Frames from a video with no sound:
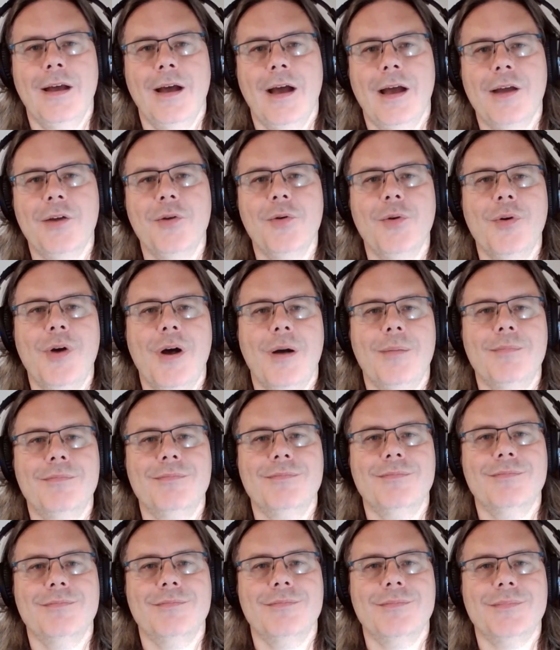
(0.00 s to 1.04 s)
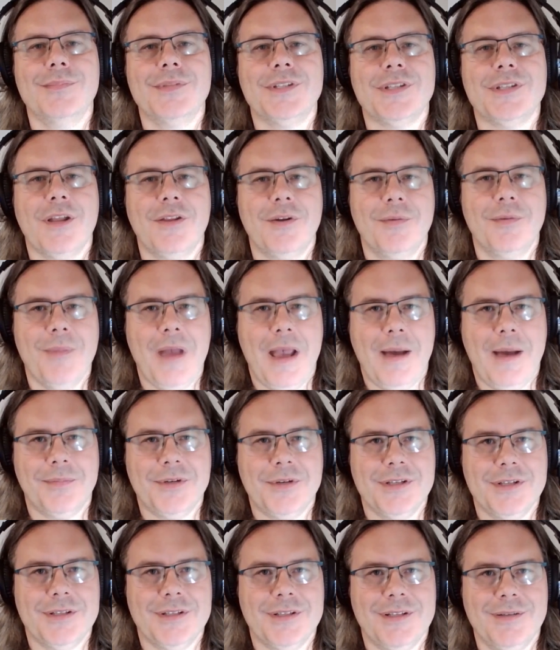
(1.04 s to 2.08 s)
I grew up Southern
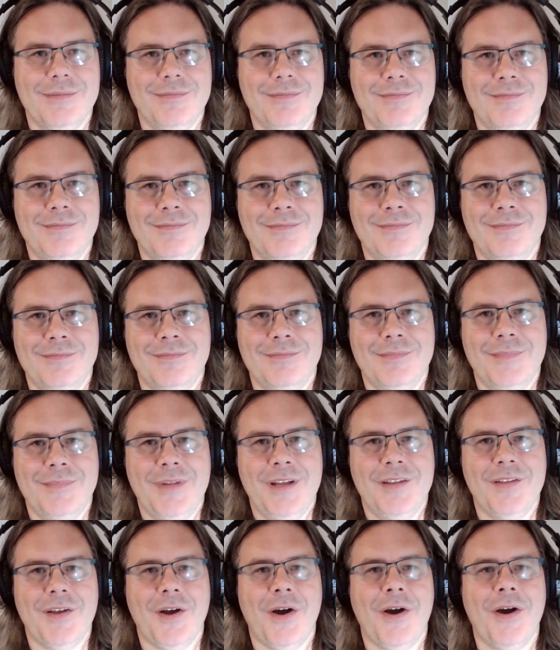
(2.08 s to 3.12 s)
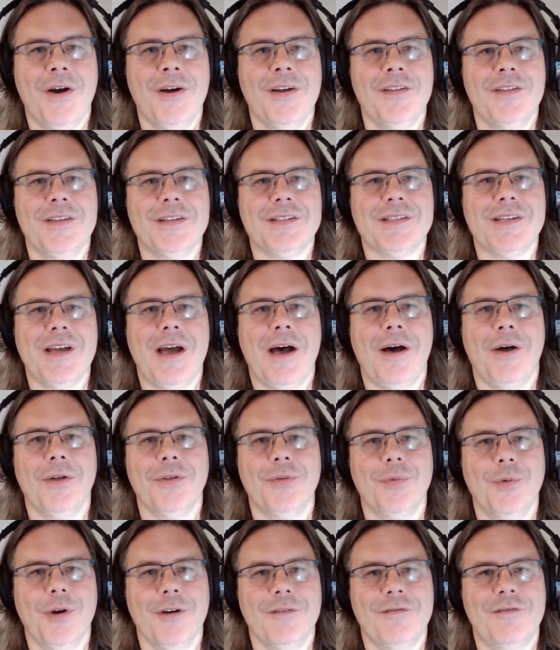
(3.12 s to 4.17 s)
Baptist in the heart of the South,
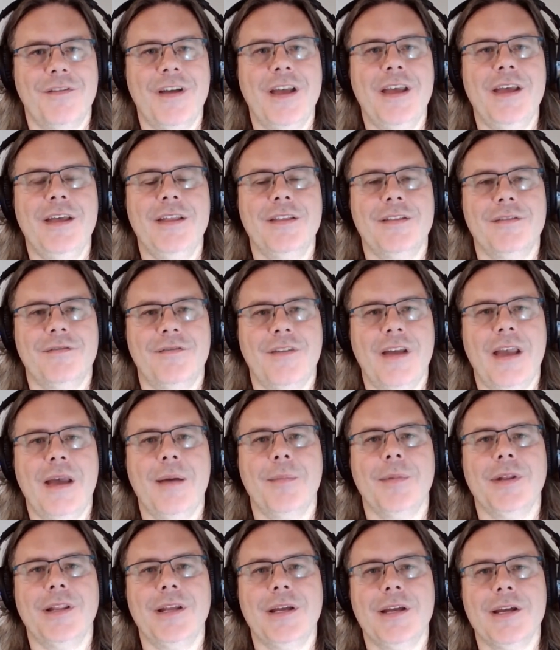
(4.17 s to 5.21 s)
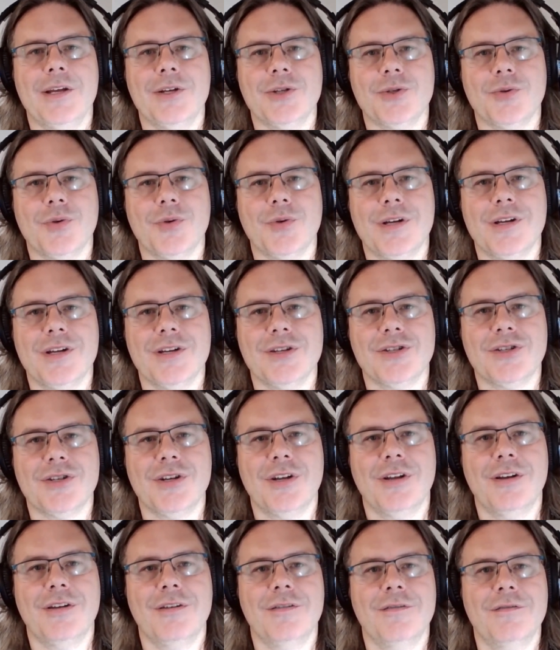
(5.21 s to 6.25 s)
where faith, family, and
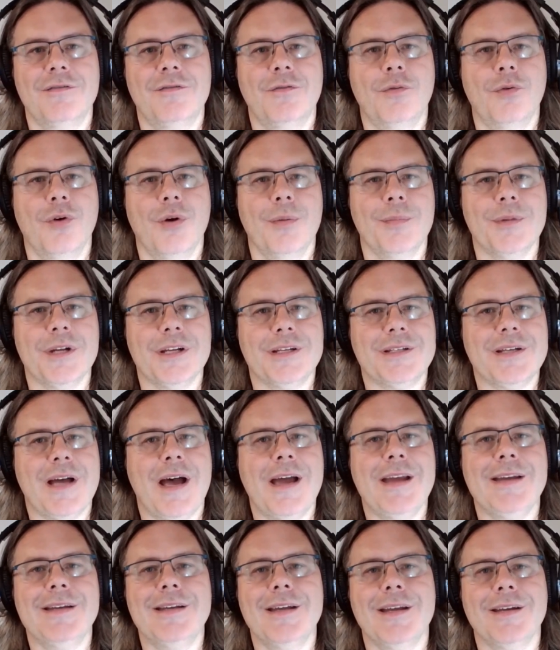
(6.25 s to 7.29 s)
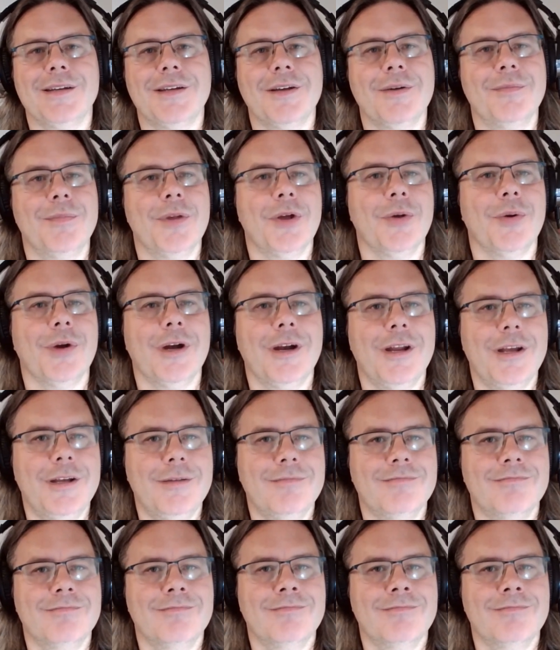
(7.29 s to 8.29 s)
tradition formed a tight-knit community.